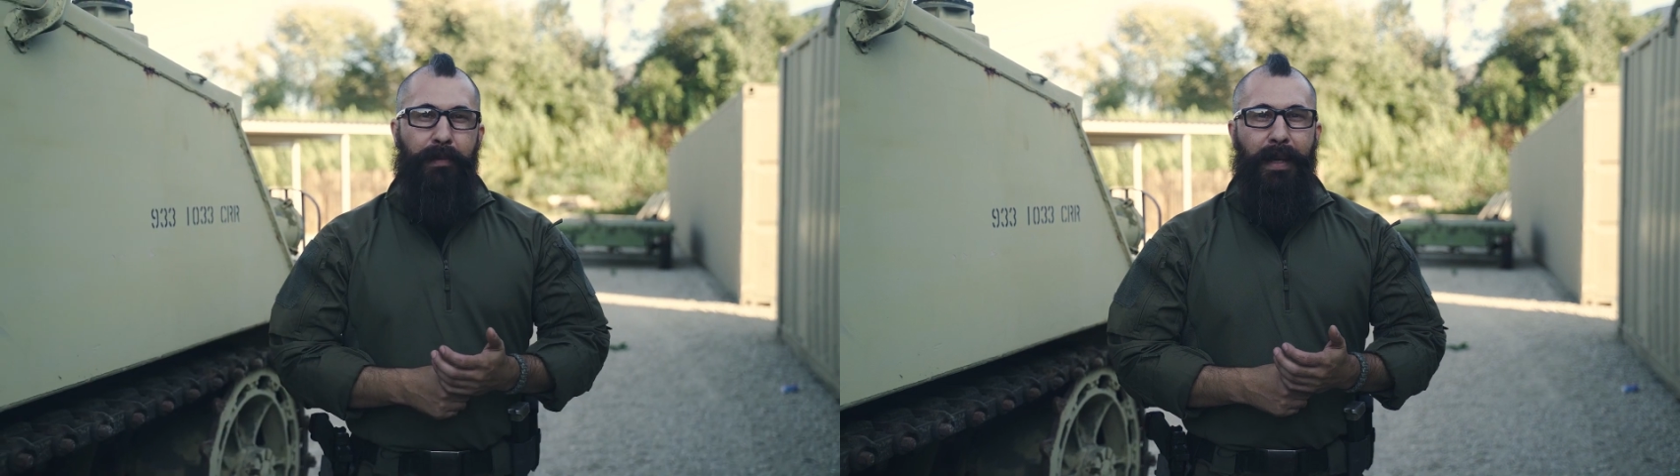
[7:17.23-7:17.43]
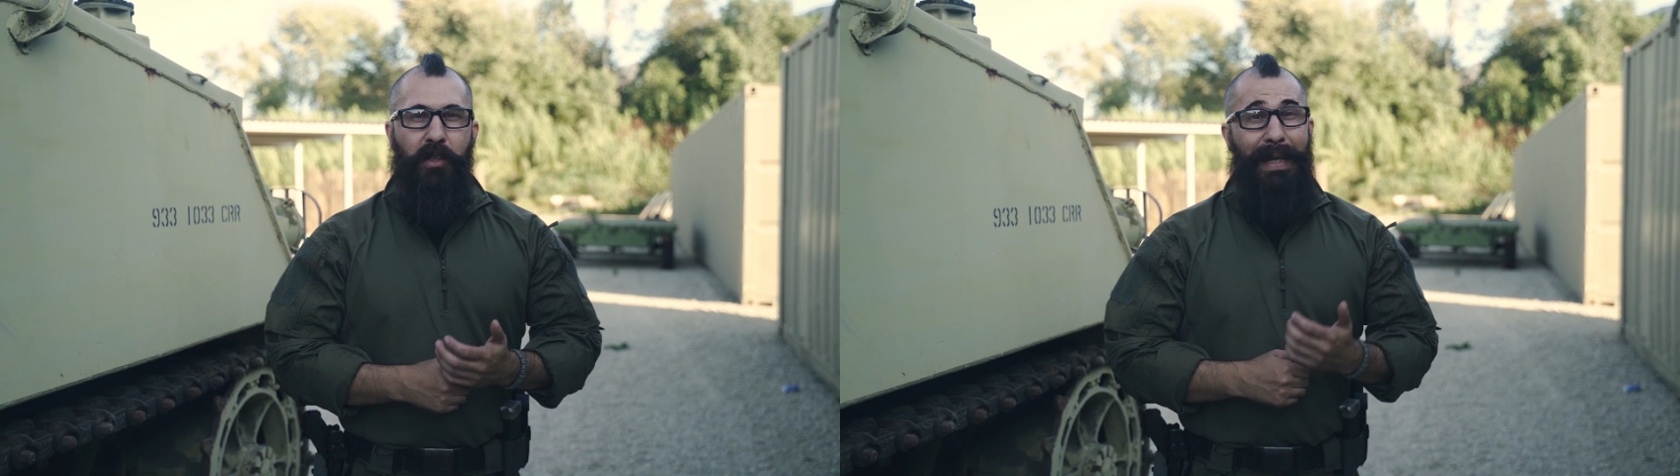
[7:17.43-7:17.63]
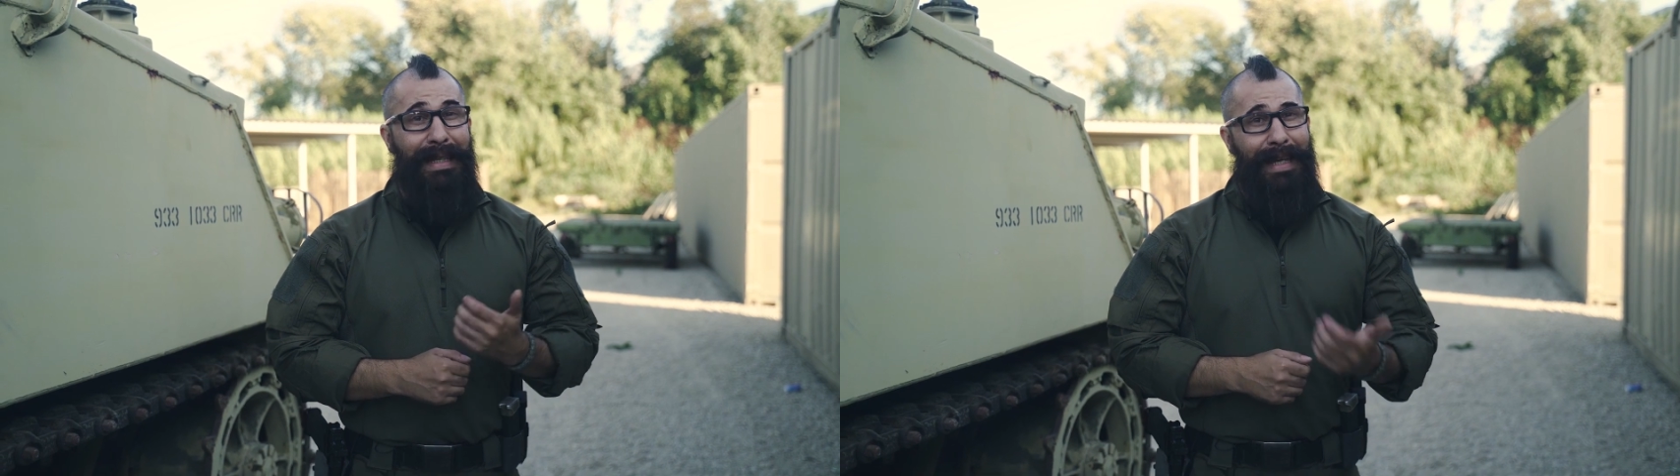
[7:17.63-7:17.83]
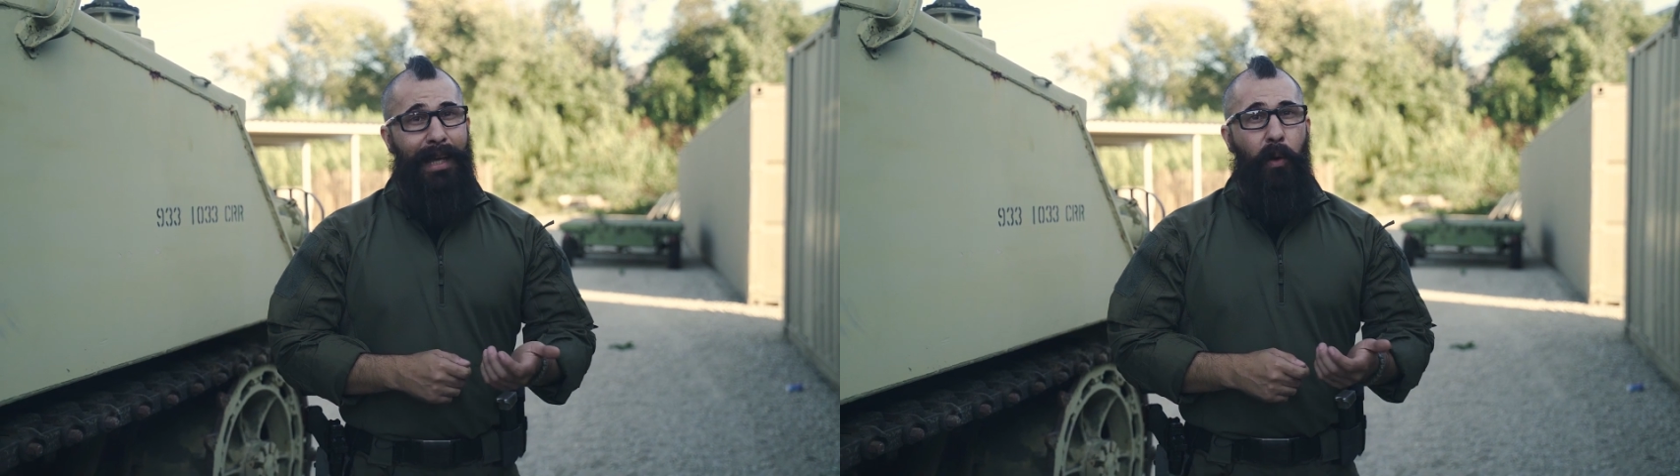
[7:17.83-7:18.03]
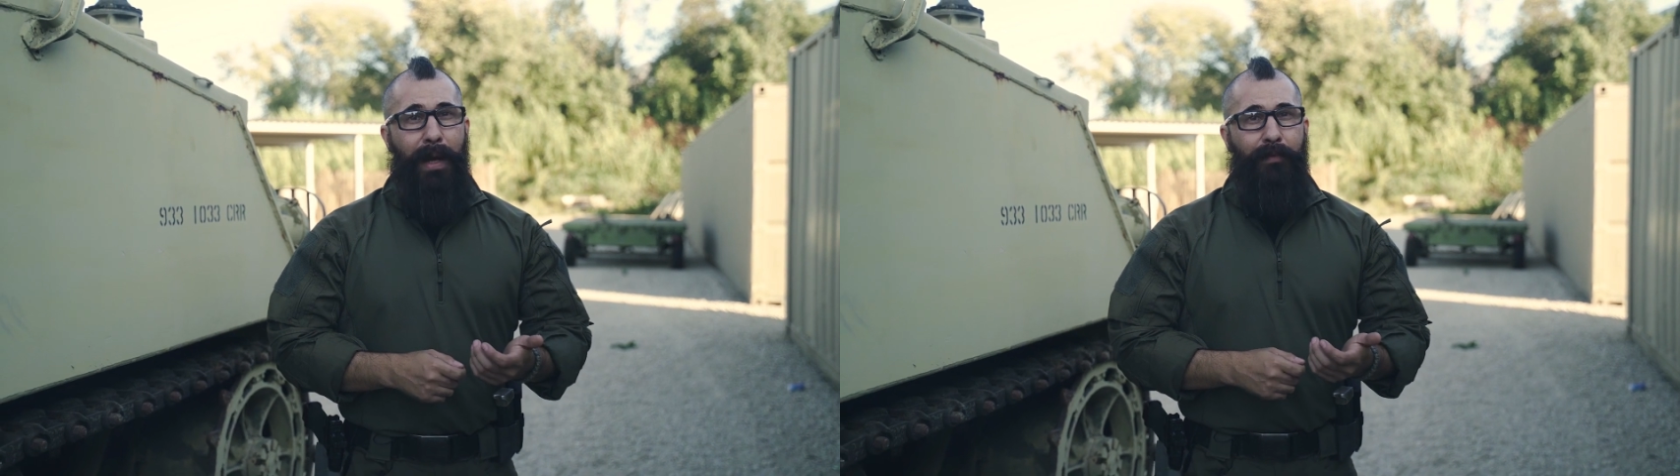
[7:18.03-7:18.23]
things we can take
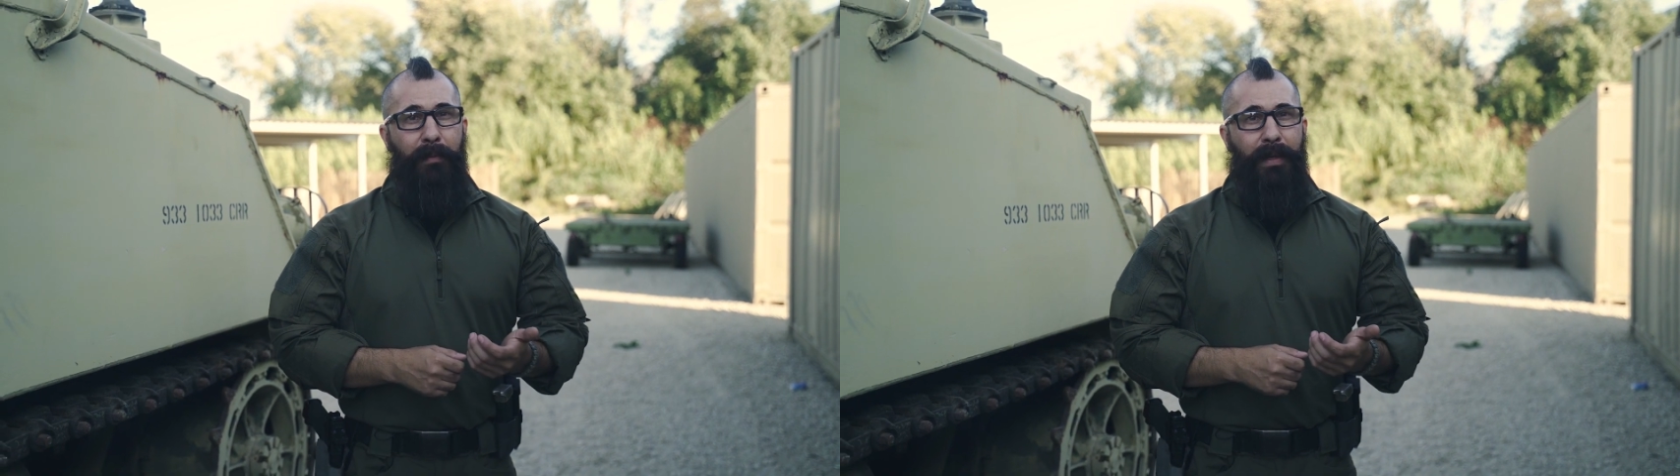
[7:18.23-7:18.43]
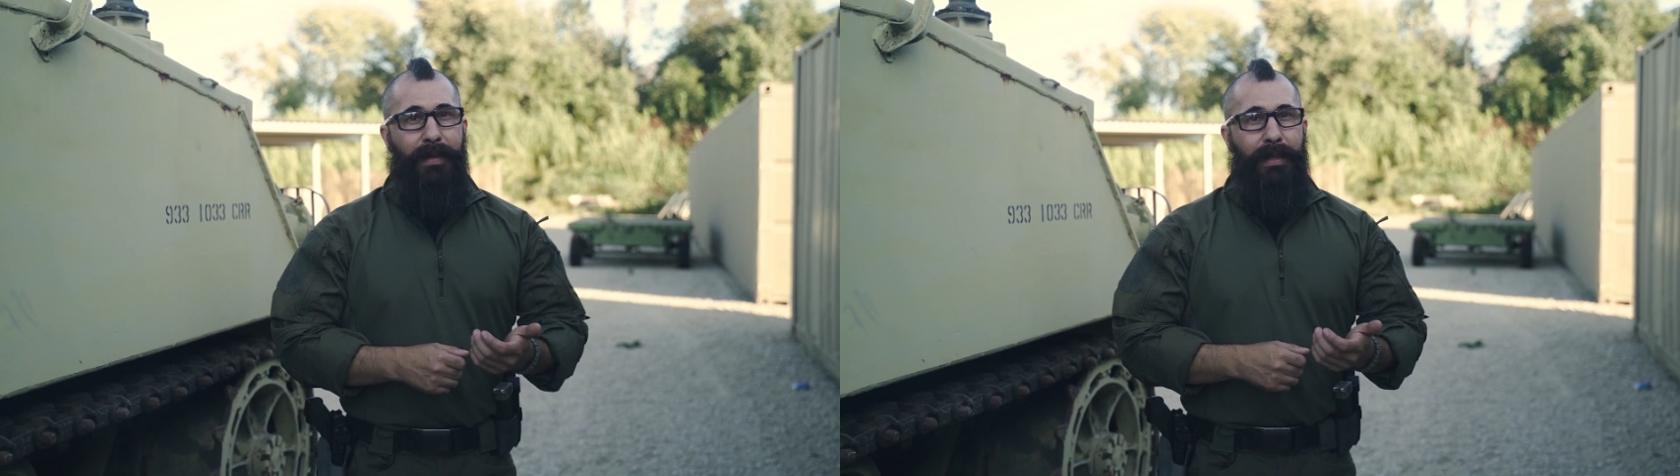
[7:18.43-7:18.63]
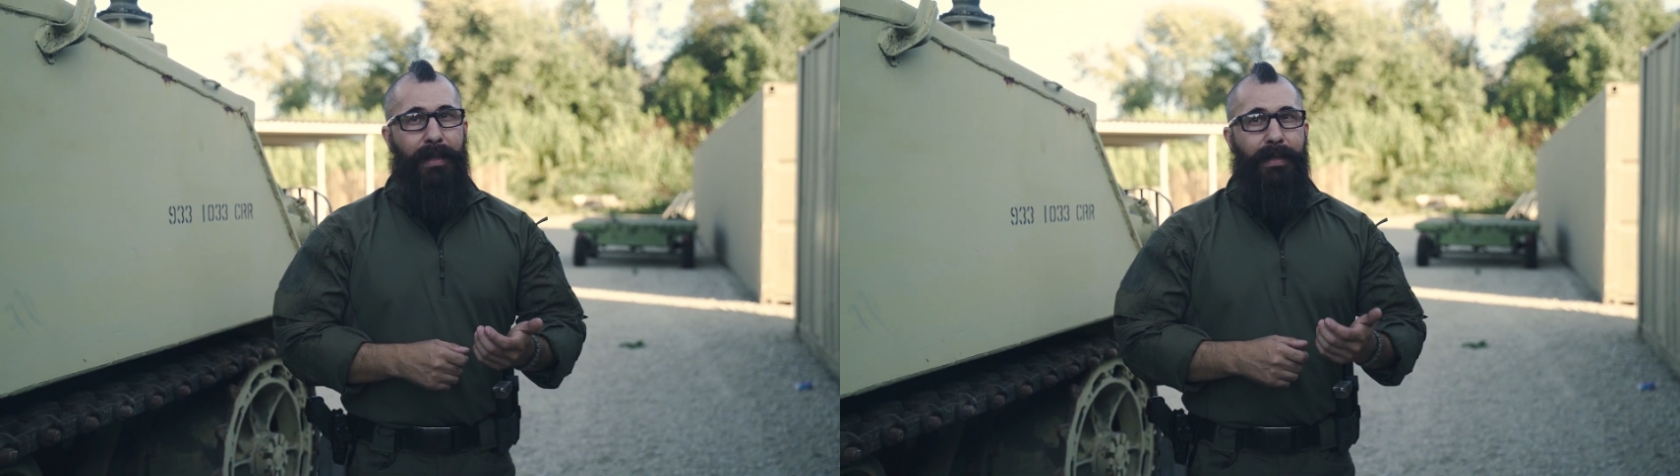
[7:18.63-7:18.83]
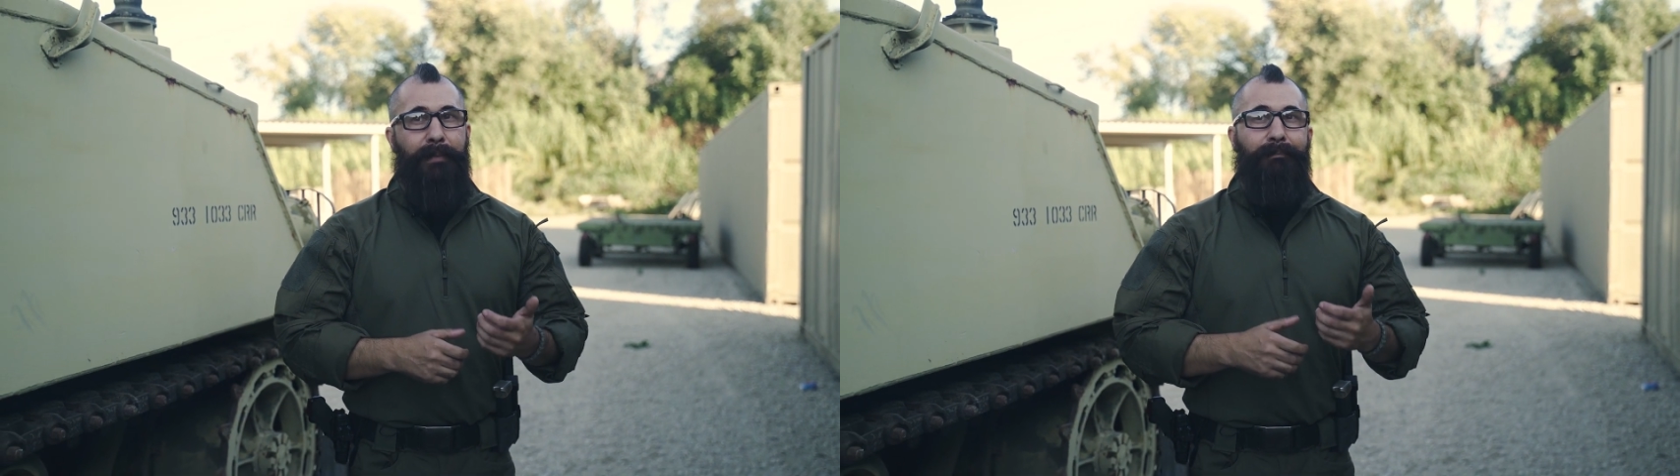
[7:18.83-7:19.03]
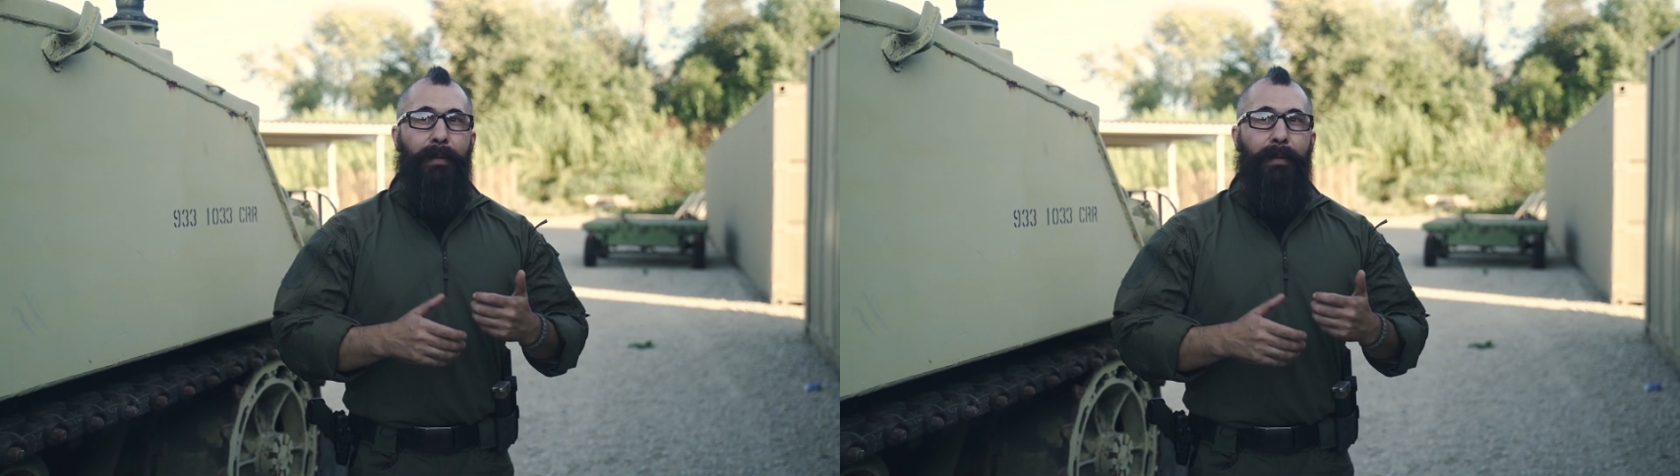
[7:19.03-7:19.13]
away from this is